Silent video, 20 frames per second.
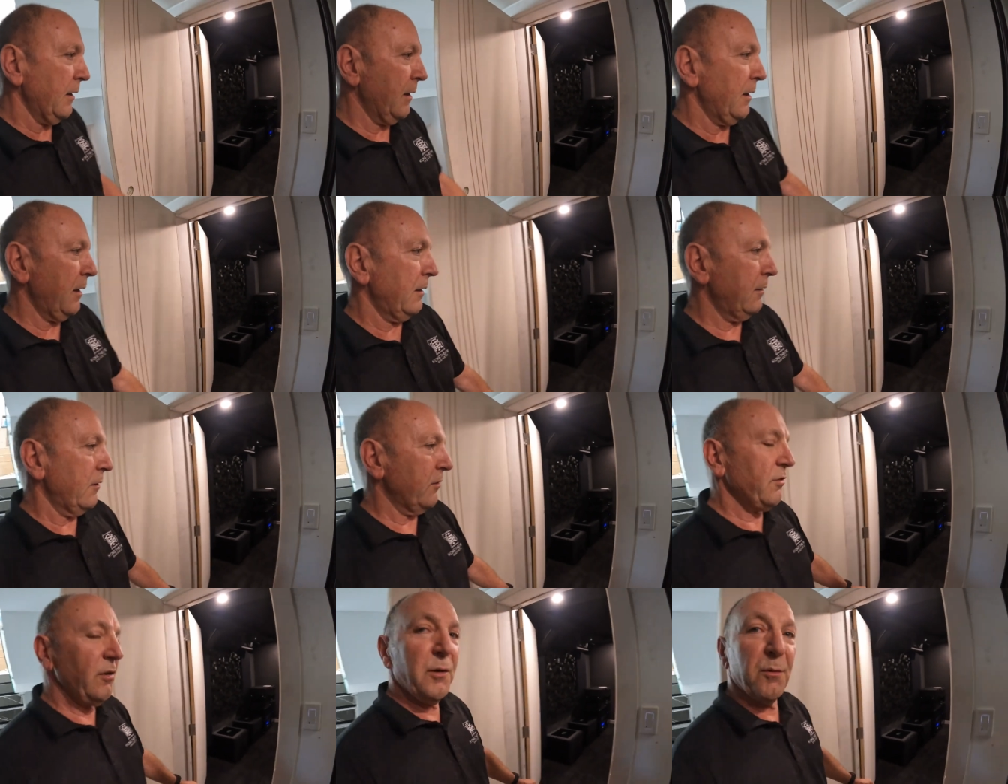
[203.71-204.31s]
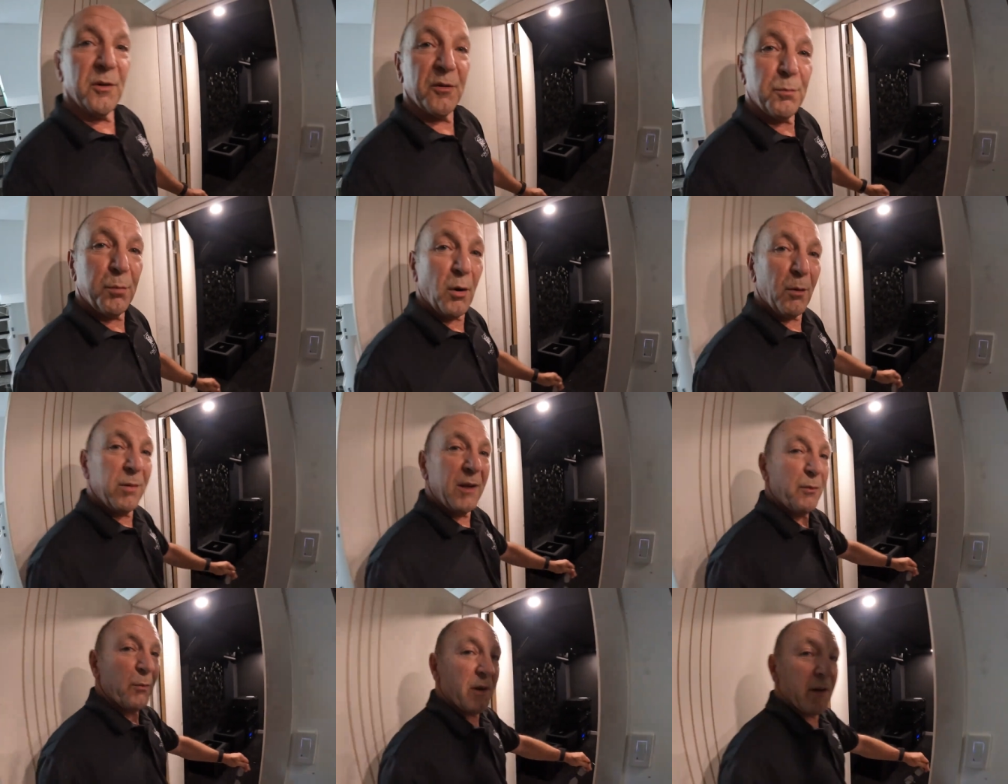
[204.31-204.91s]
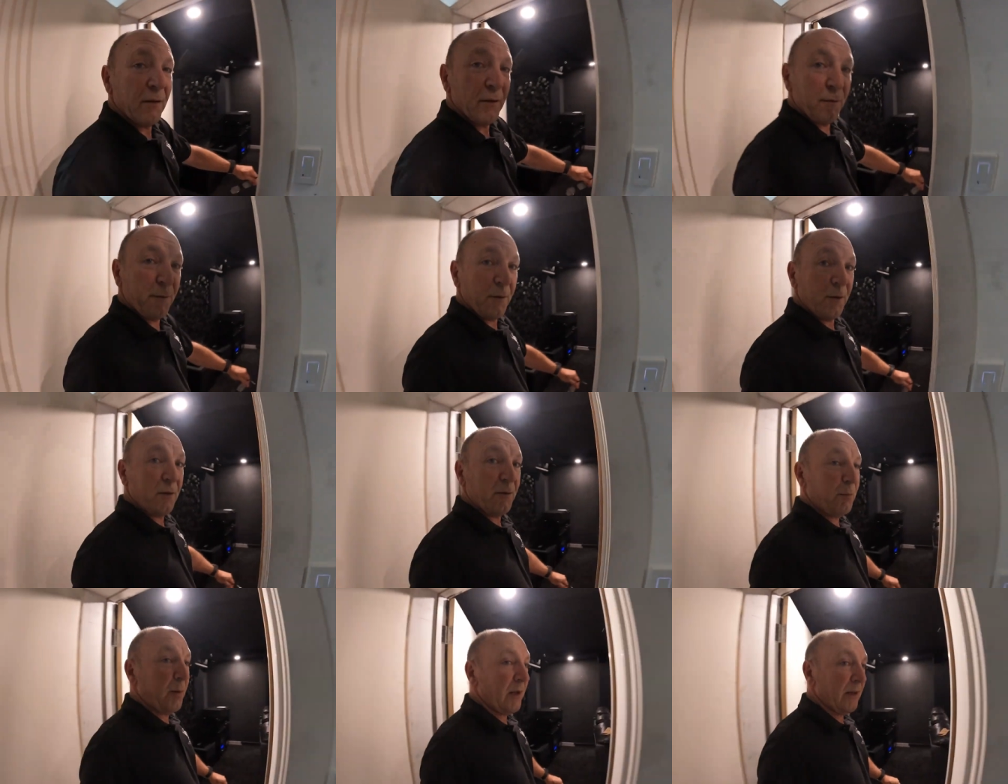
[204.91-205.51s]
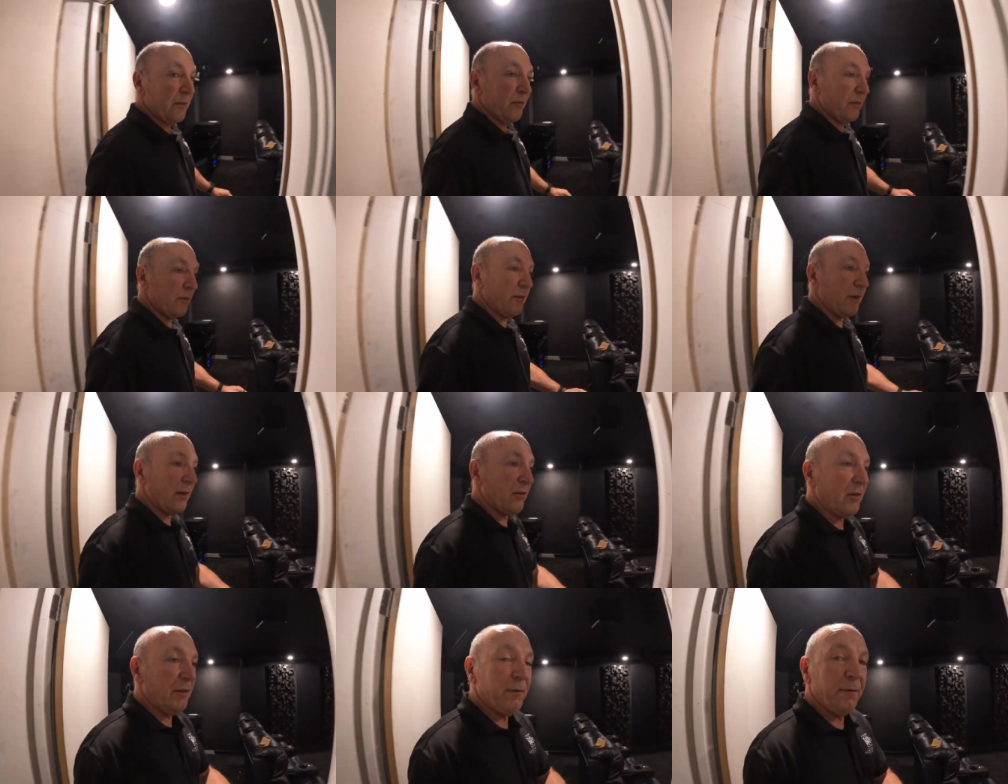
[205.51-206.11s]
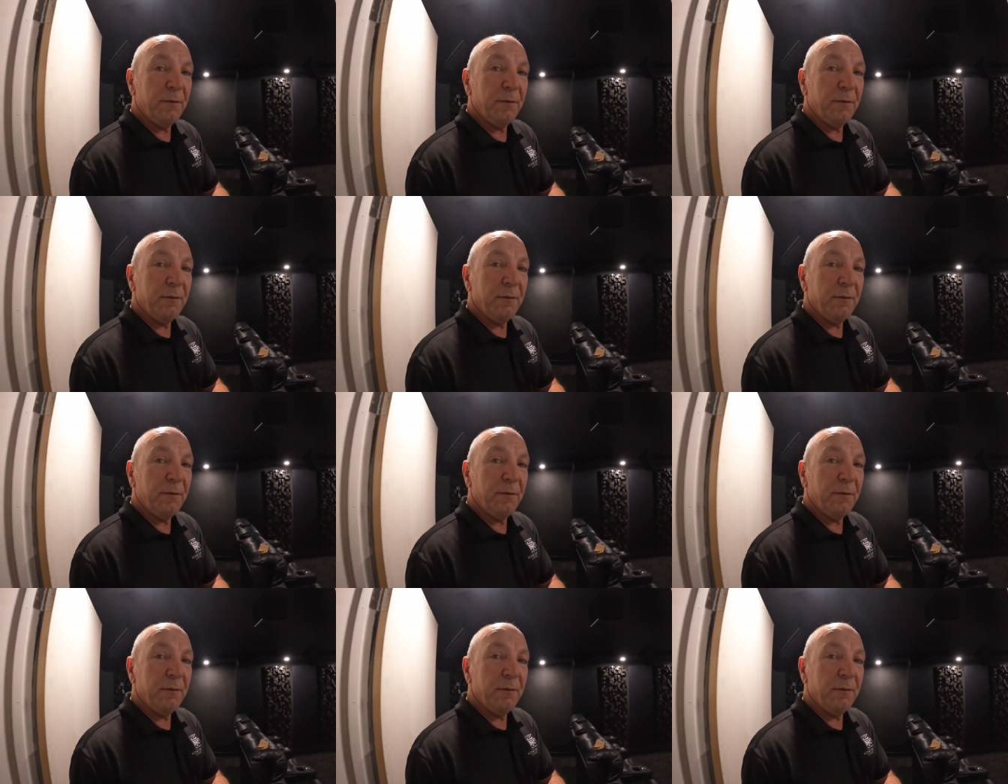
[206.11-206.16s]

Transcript: And the cinema is probably one of the first places actually